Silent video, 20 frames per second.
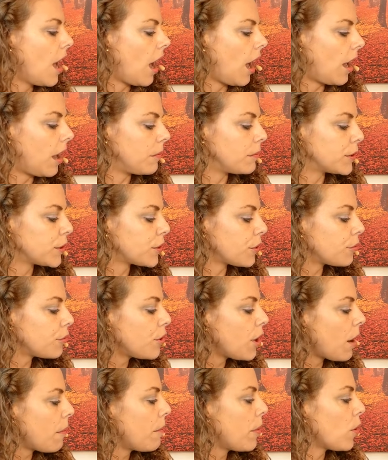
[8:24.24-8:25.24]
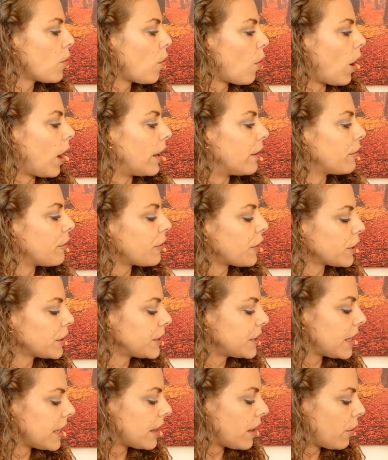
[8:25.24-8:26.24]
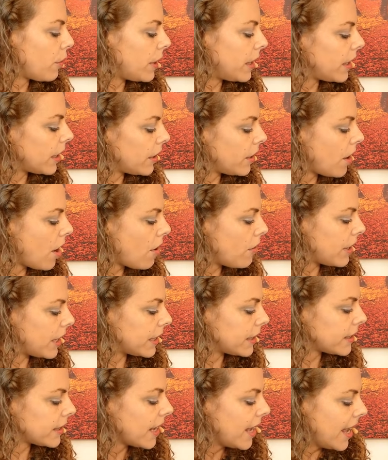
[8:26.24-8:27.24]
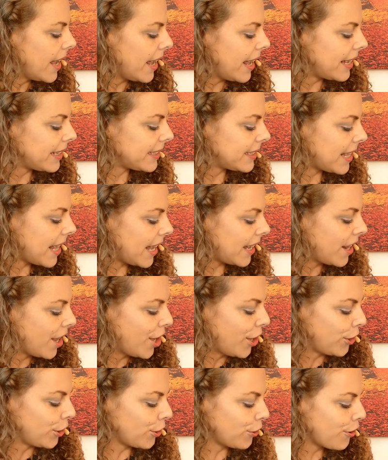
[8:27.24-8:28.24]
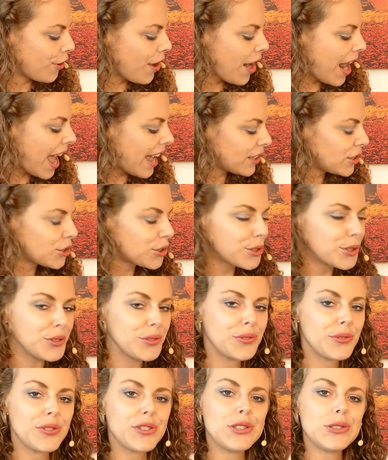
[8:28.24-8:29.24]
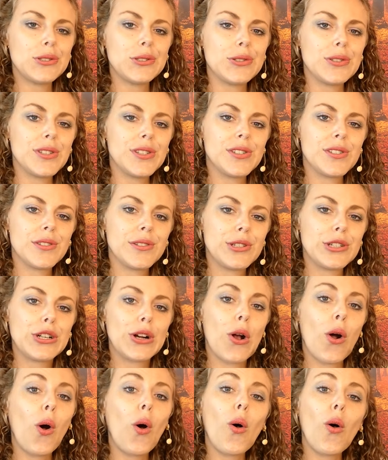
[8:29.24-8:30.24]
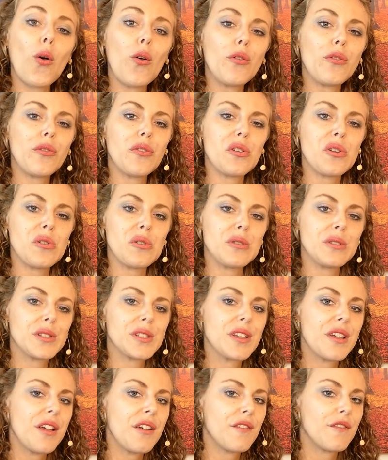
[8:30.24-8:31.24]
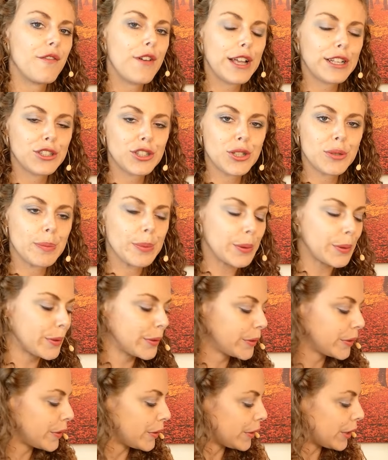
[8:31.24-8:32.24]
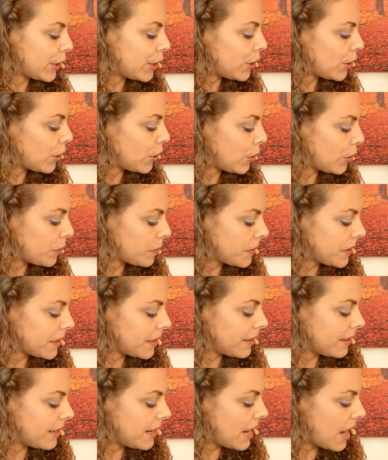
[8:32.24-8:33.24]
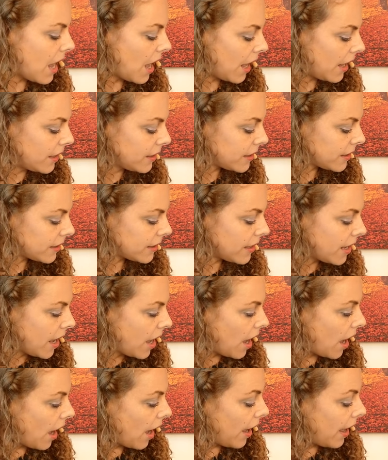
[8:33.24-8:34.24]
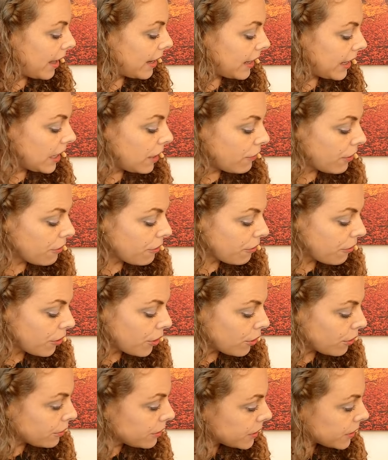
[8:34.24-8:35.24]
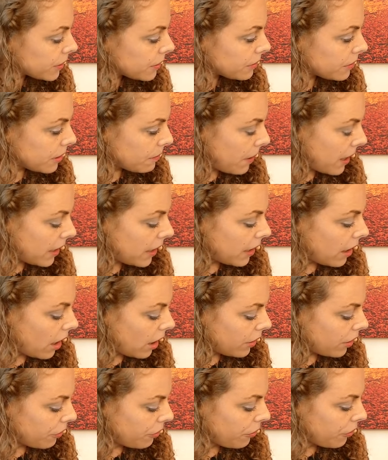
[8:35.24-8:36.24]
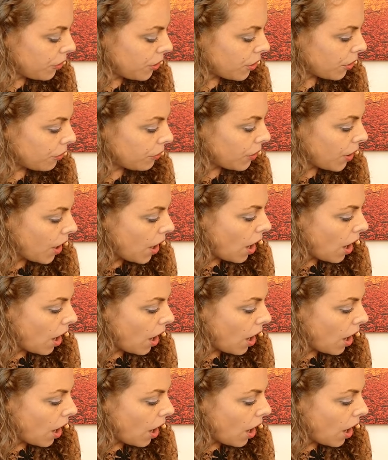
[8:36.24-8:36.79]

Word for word: Um, so, number one, first thing that we can notice is that your natural foods, your whole foods, vegetables, legumes, nuts, uh, and even fruits, depending on the fruit,